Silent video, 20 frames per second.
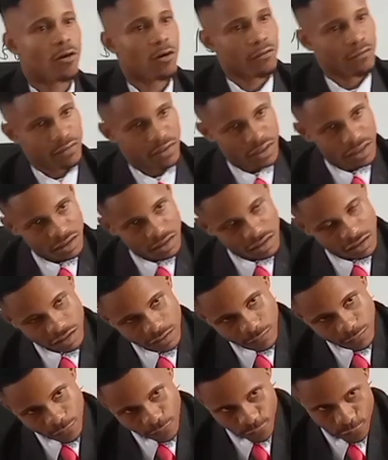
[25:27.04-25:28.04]
of
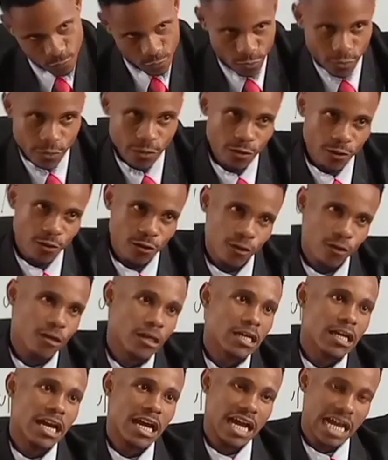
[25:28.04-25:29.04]
this food.
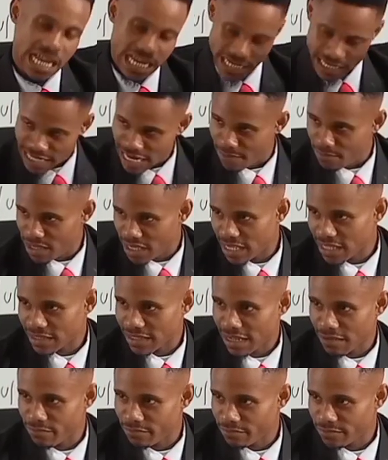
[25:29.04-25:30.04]
Na me
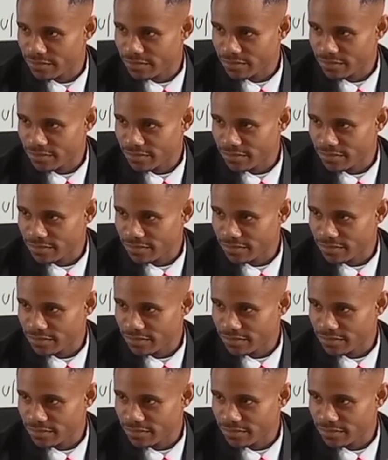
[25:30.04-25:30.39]
get am.